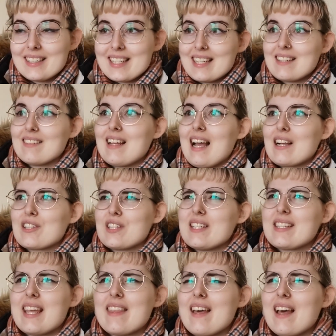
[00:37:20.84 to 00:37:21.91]
didn't actually
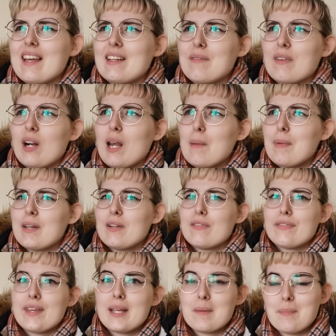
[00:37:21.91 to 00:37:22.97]
say that in a clip, I
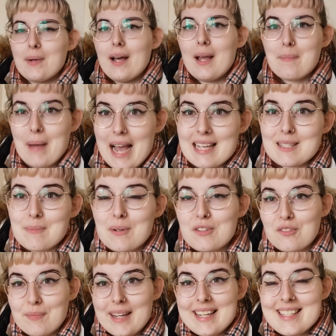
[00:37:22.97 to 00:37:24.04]
don't think, but I passed
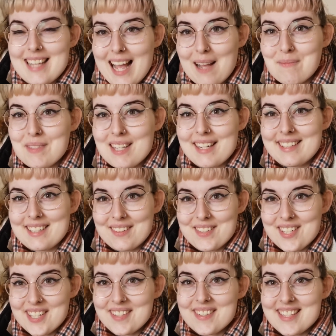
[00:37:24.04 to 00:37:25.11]
both of my exams that I did on
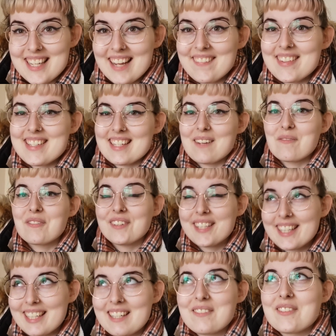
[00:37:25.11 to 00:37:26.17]
Tuesday, which I'm
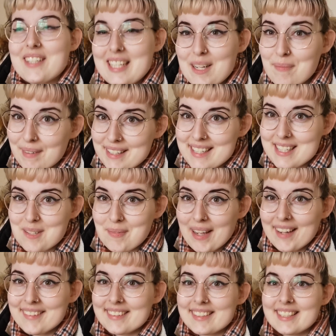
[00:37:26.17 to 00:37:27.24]
really, really pleased
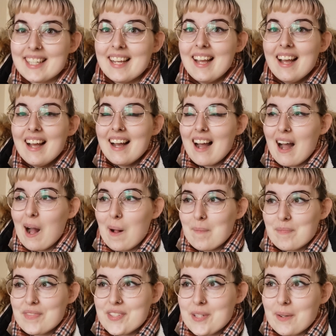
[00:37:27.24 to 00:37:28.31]
about. So
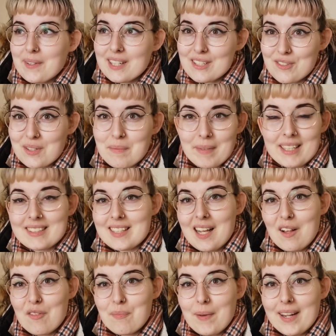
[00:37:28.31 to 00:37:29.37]
I'm gonna treat
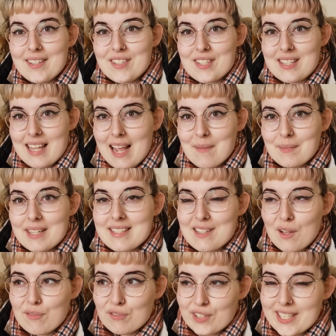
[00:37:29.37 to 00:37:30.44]
myself by just letting
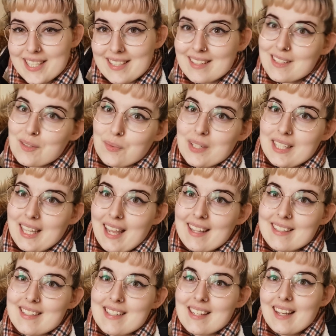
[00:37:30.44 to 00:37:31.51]
myself read this
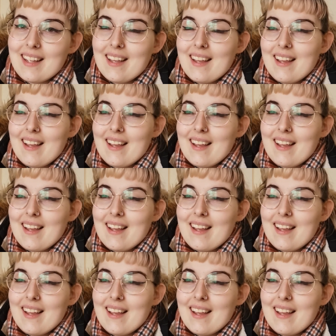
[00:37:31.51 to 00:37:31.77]
weekend.